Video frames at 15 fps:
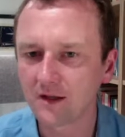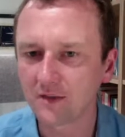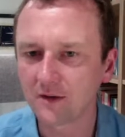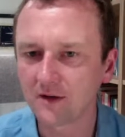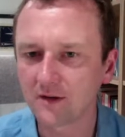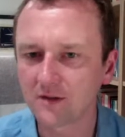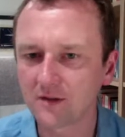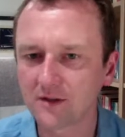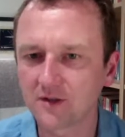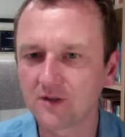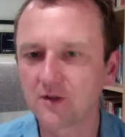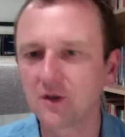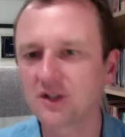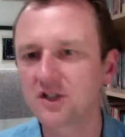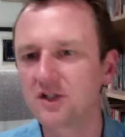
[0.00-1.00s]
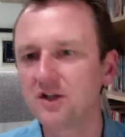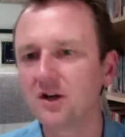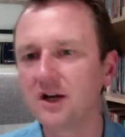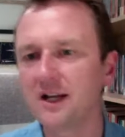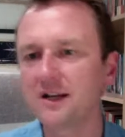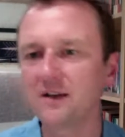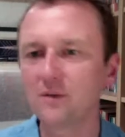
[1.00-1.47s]
else? Question
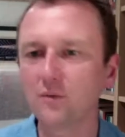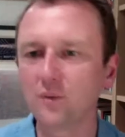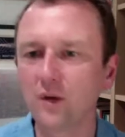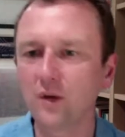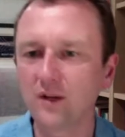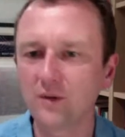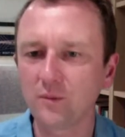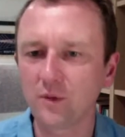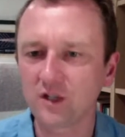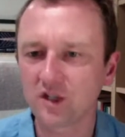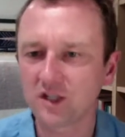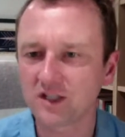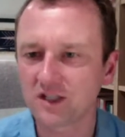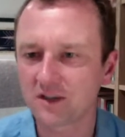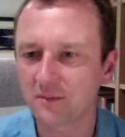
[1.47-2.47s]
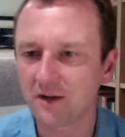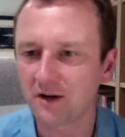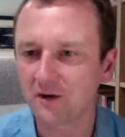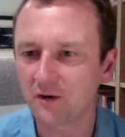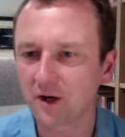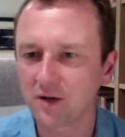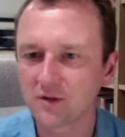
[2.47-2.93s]
9, in which year did the
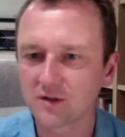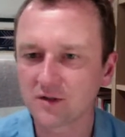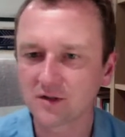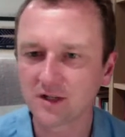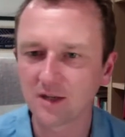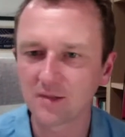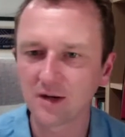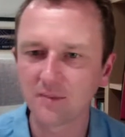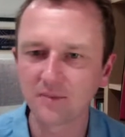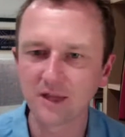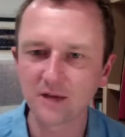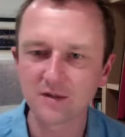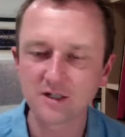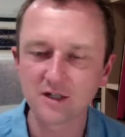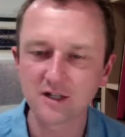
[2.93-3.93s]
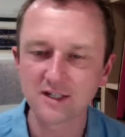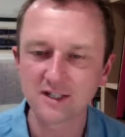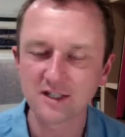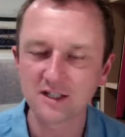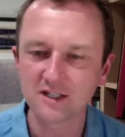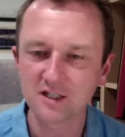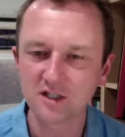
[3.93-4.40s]
Mary Rose come up? That was
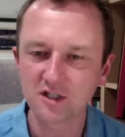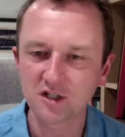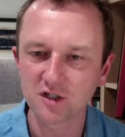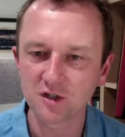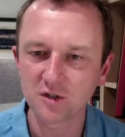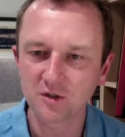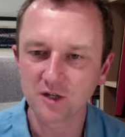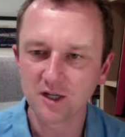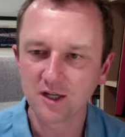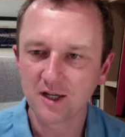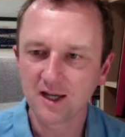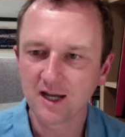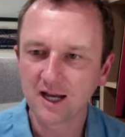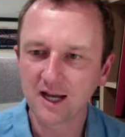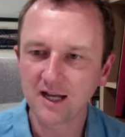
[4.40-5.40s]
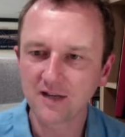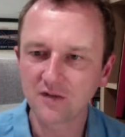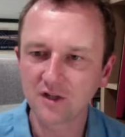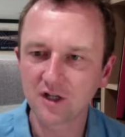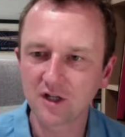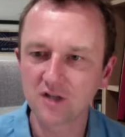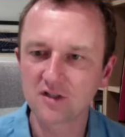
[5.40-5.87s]
1982. And if
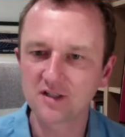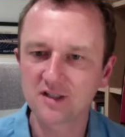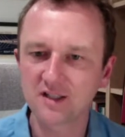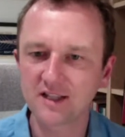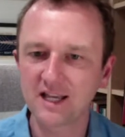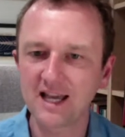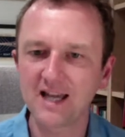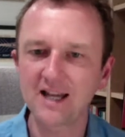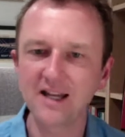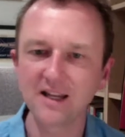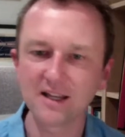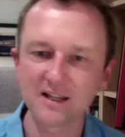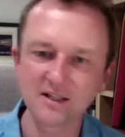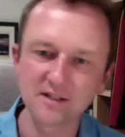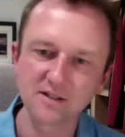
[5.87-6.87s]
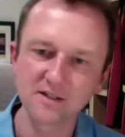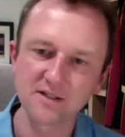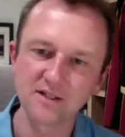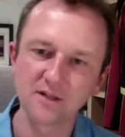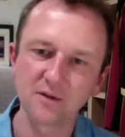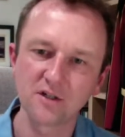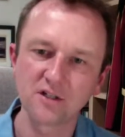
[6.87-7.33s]
you go to see the LA Lakers
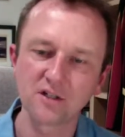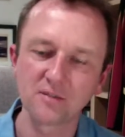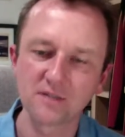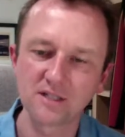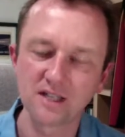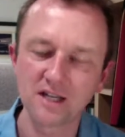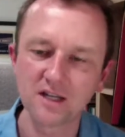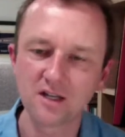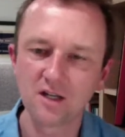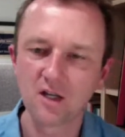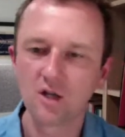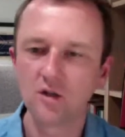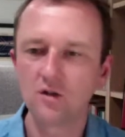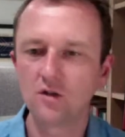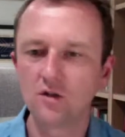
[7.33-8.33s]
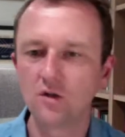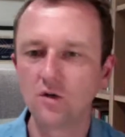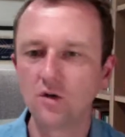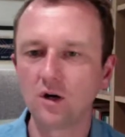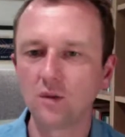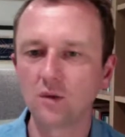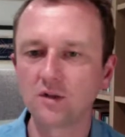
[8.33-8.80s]
in question number 10, you
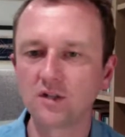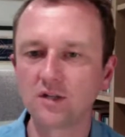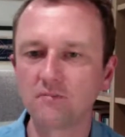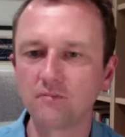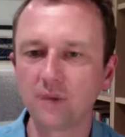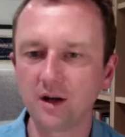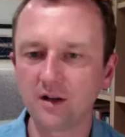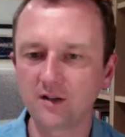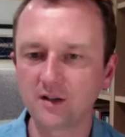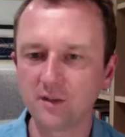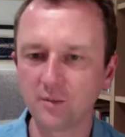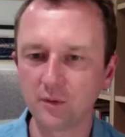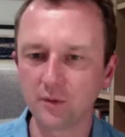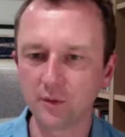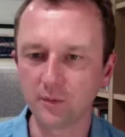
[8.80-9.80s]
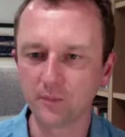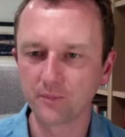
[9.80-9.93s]
are watching basketball.